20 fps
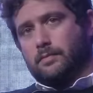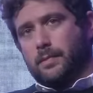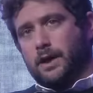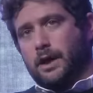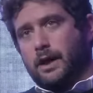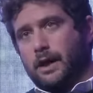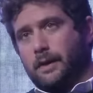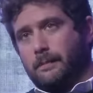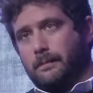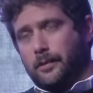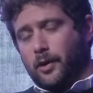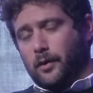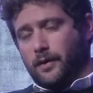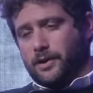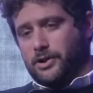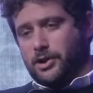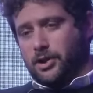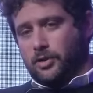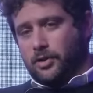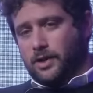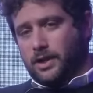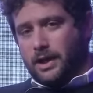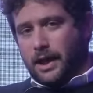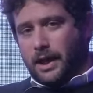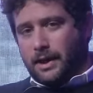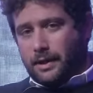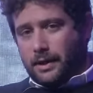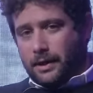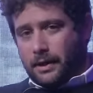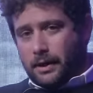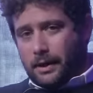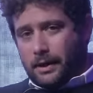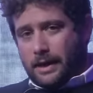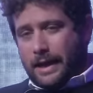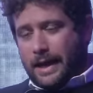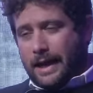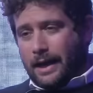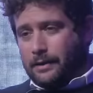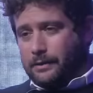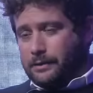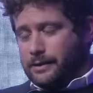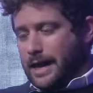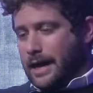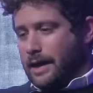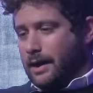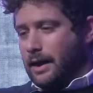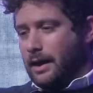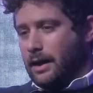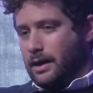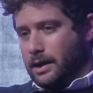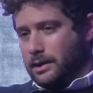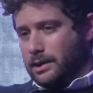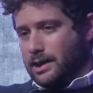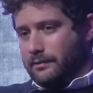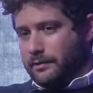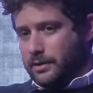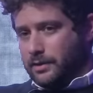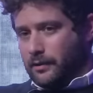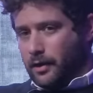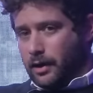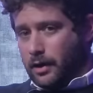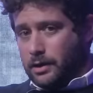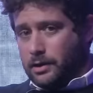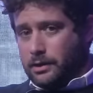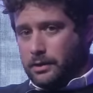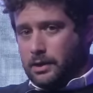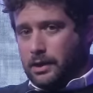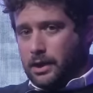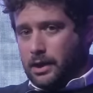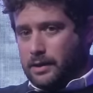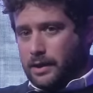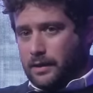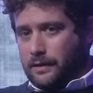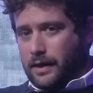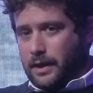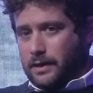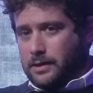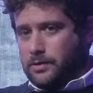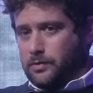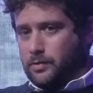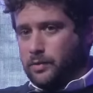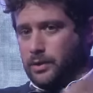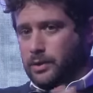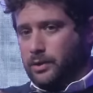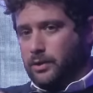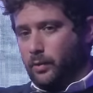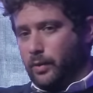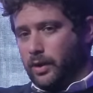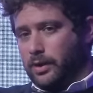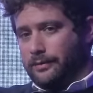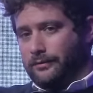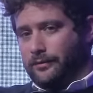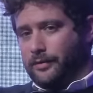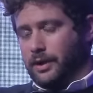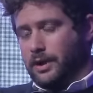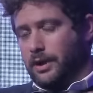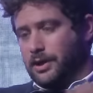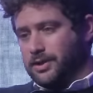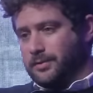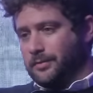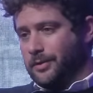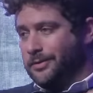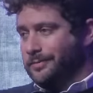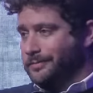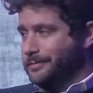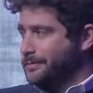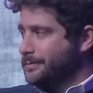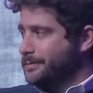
um, both as a unique idea and at a high level of art, I think that's really the win for the customer.